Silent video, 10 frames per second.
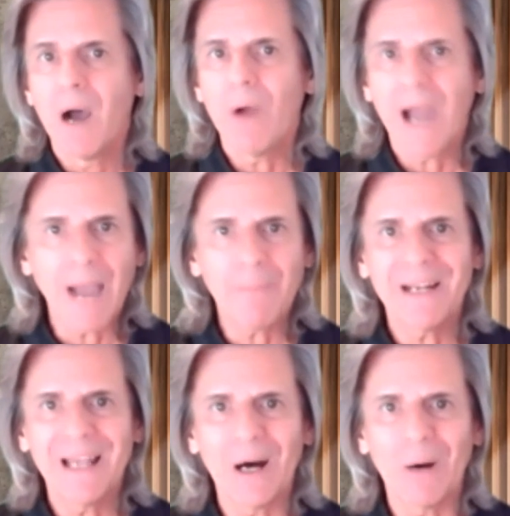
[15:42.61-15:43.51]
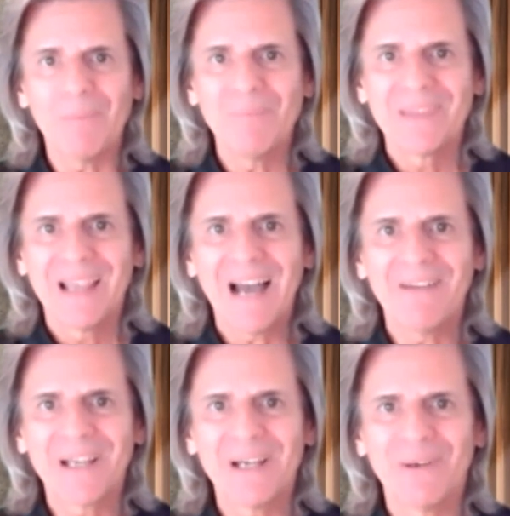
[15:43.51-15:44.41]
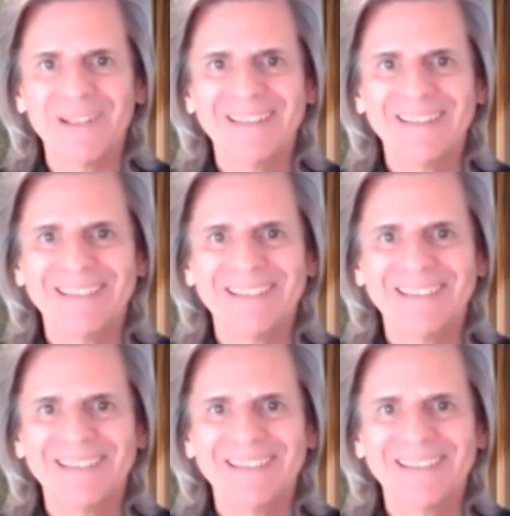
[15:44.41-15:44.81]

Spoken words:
We're happy to help. Have a good one.